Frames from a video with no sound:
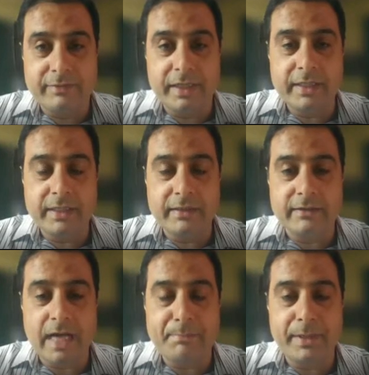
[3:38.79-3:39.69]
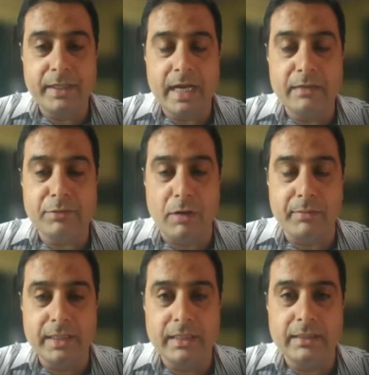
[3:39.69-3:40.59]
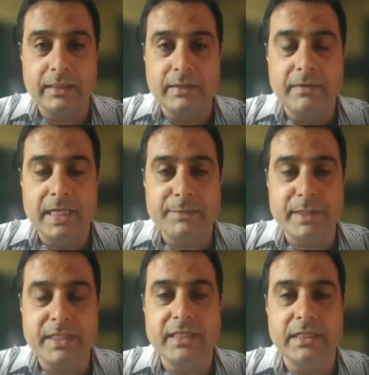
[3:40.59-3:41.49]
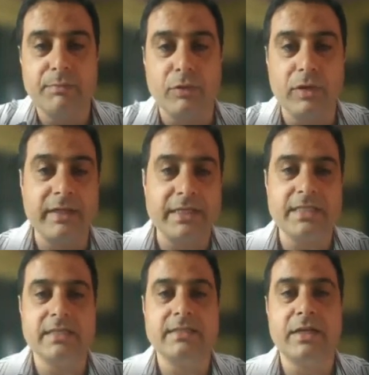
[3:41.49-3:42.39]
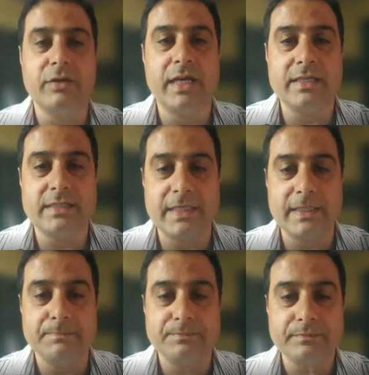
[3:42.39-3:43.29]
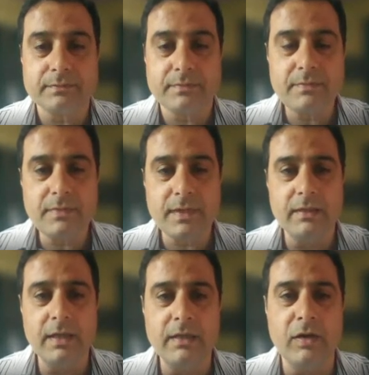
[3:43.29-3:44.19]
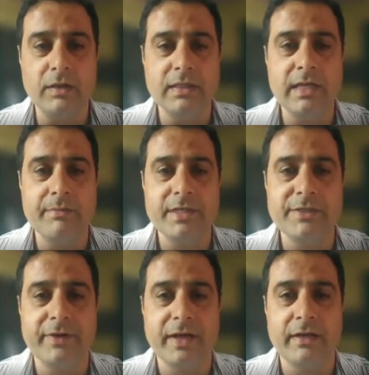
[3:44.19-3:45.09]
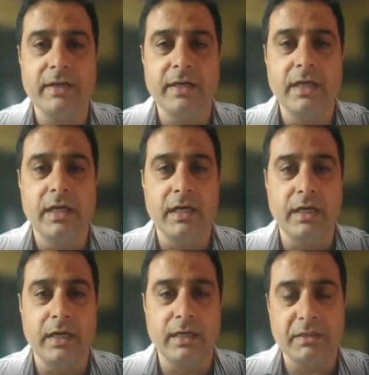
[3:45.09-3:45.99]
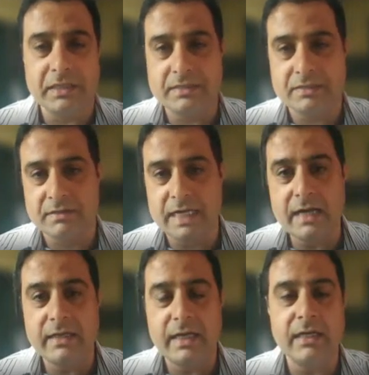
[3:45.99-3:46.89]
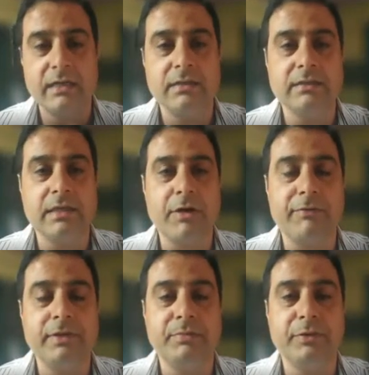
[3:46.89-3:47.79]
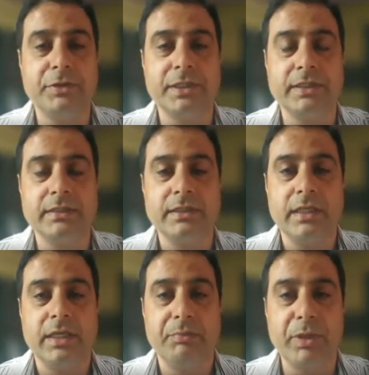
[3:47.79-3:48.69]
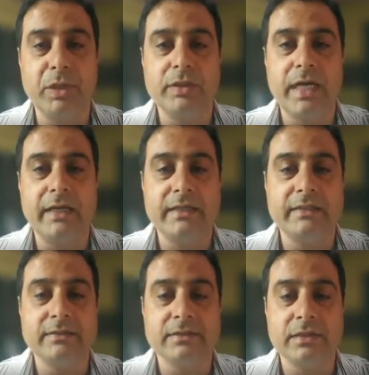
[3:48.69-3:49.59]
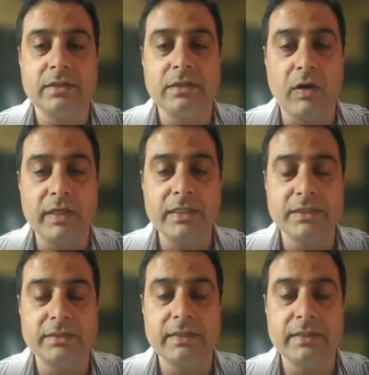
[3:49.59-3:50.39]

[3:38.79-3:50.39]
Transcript: very rapid and prominent, especially in the polar regions. And you can see the northern hemisphere is red, and some of the portion below that is orange,